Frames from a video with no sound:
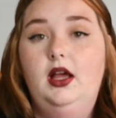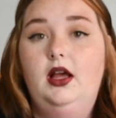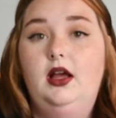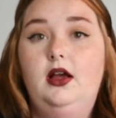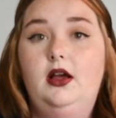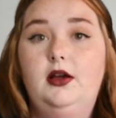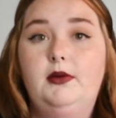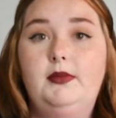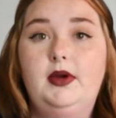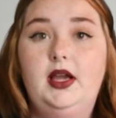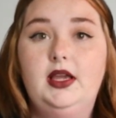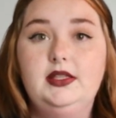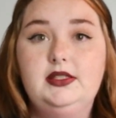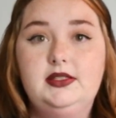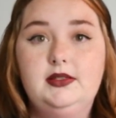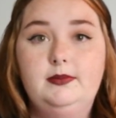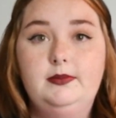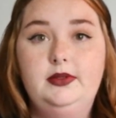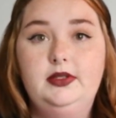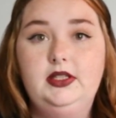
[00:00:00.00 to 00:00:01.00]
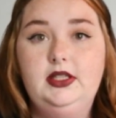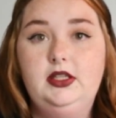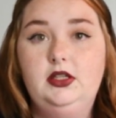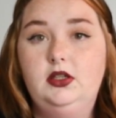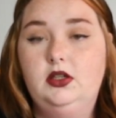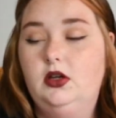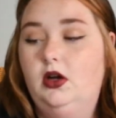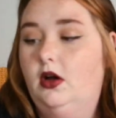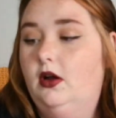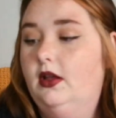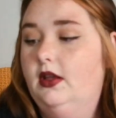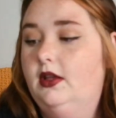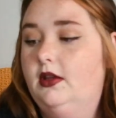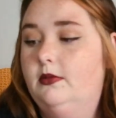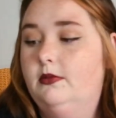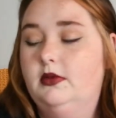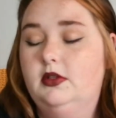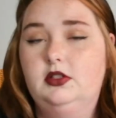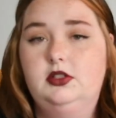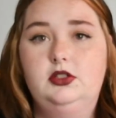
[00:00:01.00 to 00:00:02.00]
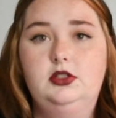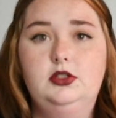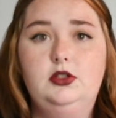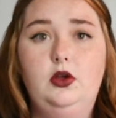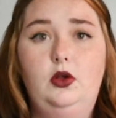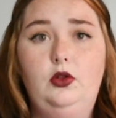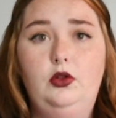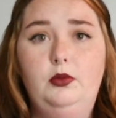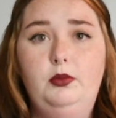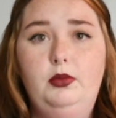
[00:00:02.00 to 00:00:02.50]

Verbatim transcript: Um, I simply call him Skull